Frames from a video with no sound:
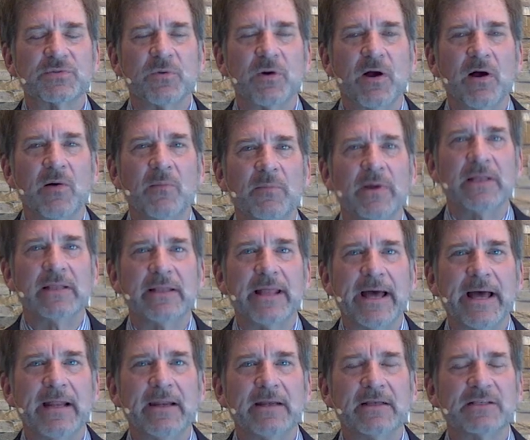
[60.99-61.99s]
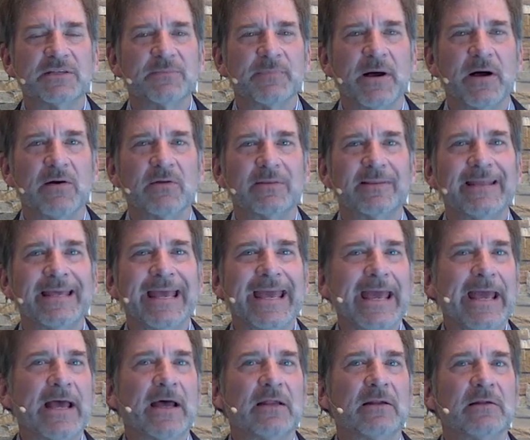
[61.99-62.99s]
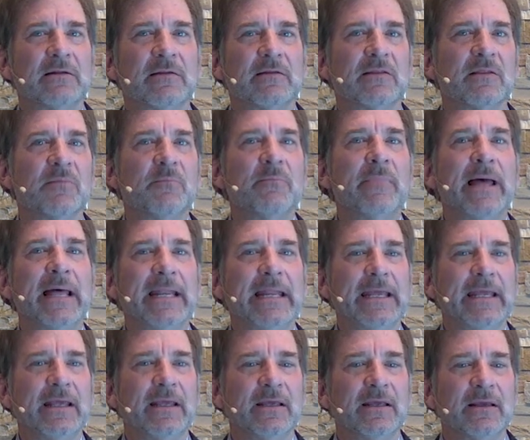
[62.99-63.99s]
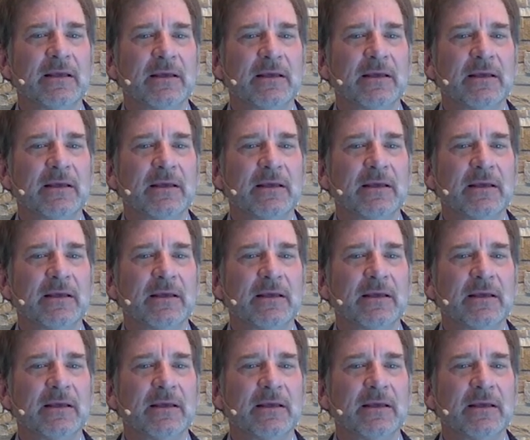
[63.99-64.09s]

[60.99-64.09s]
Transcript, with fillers: realm and that. It's about the and, the many.